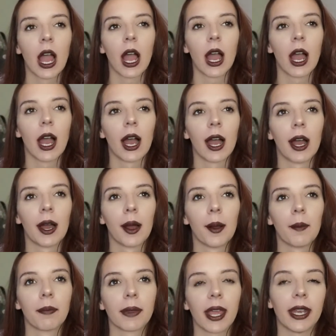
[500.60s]

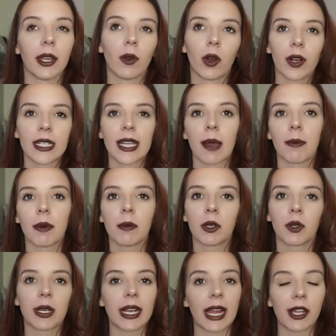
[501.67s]
And it would always happen
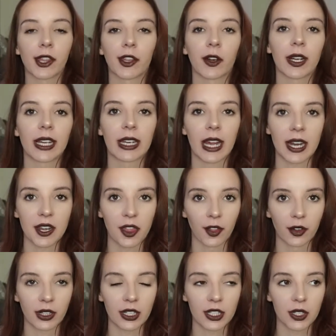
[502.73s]
between 8:30 and
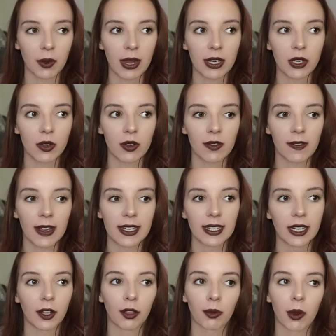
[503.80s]
9:30. So I knew if I
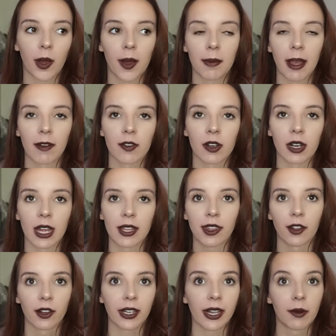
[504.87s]
didn't throw up after
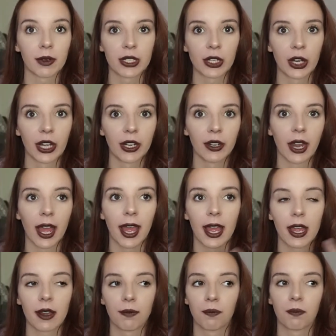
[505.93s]
9:30, I was good.
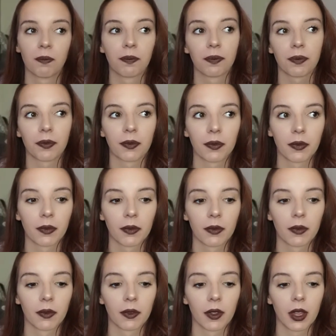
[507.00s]
And
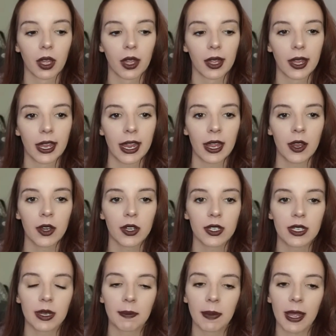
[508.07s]
it
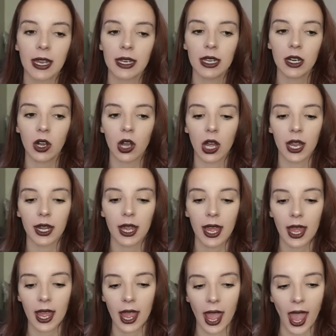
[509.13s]
depended on
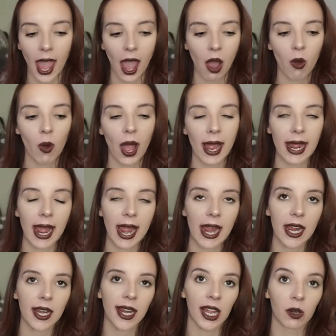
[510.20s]
how I
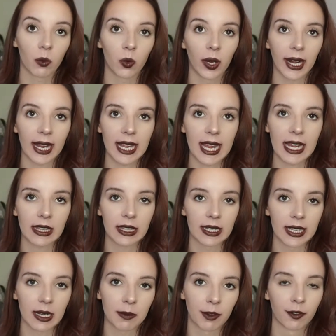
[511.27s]
ate and what I ate the
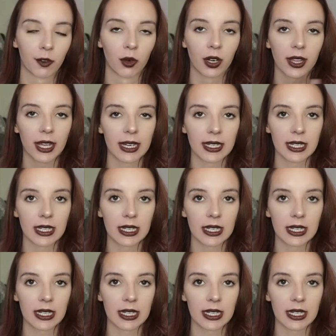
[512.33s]
day before that